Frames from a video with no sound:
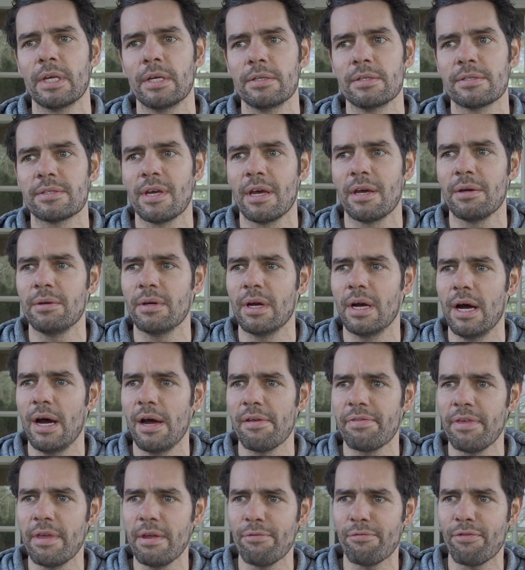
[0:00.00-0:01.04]
So
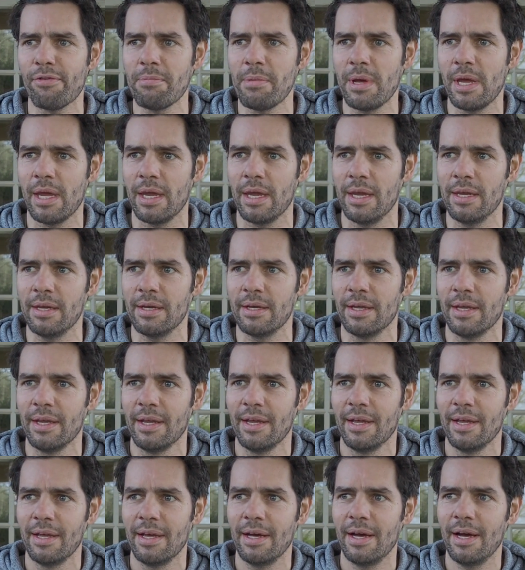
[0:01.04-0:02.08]
I think for me,
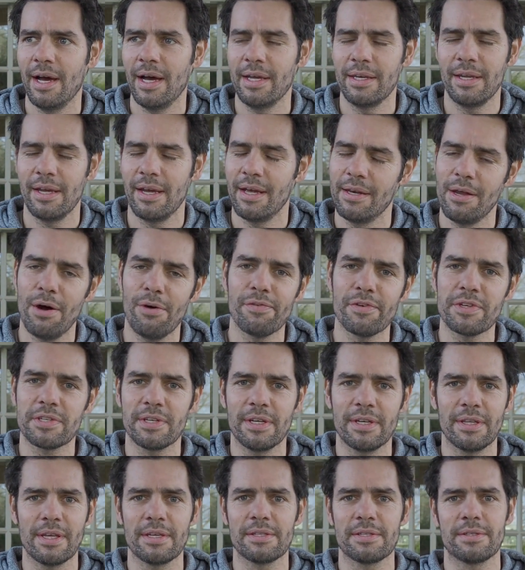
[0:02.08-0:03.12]
and
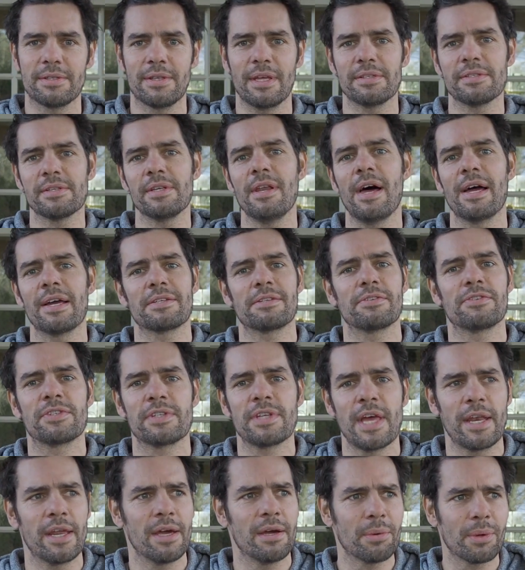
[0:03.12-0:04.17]
obviously there's the likes of
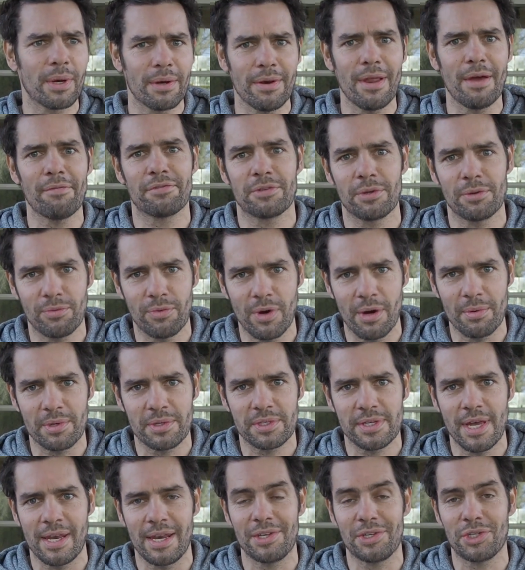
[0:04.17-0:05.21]
Senna. I would have loved to have worked with
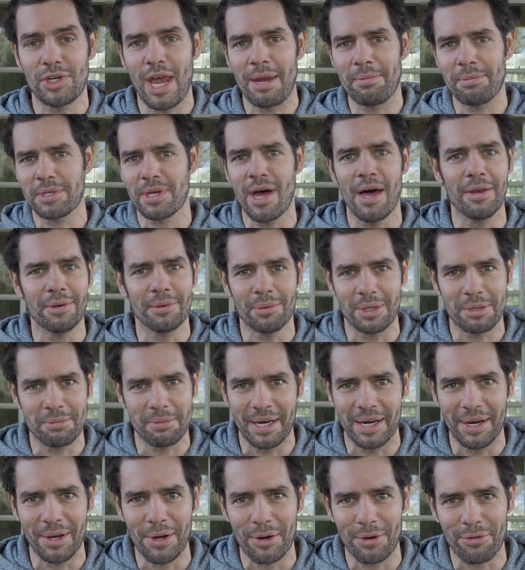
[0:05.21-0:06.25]
Senna. James Hunt would have
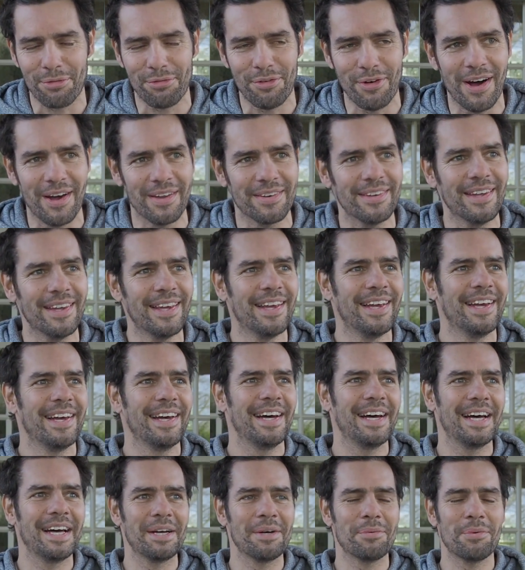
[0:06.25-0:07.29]
been a lot of fun.
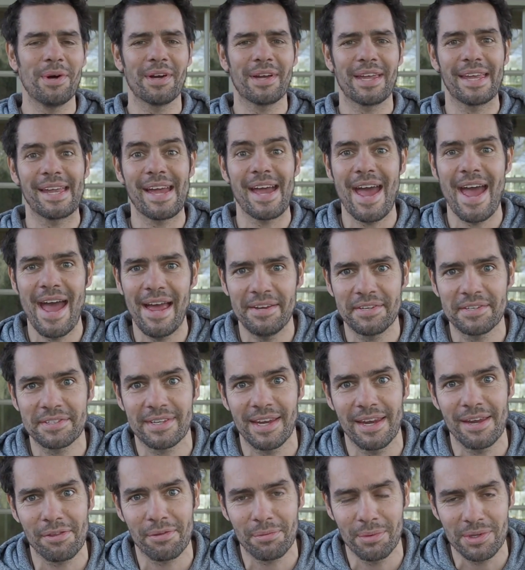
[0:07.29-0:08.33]
Working at
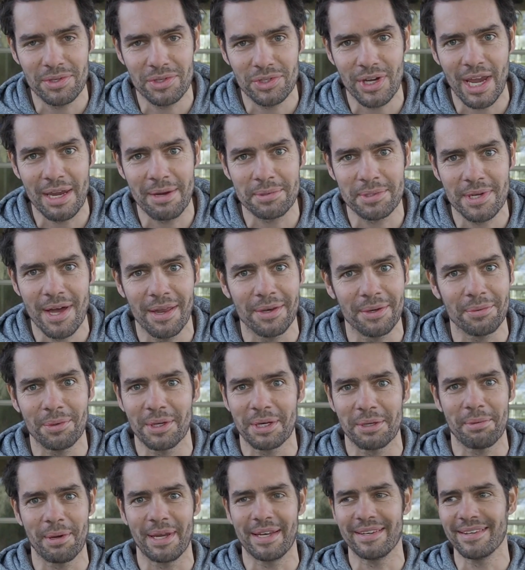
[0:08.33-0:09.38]
Hesketh with James Hunt
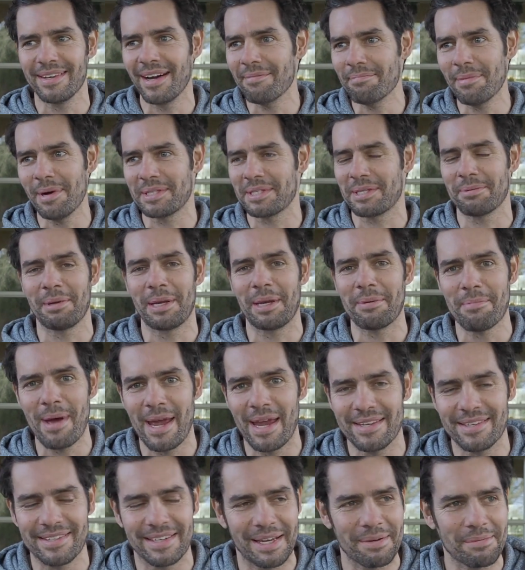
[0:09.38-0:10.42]
must have been
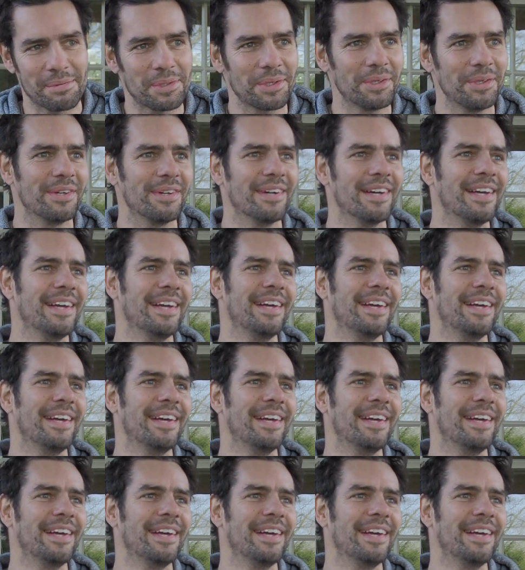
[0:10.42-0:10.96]
amazing, I'm sure,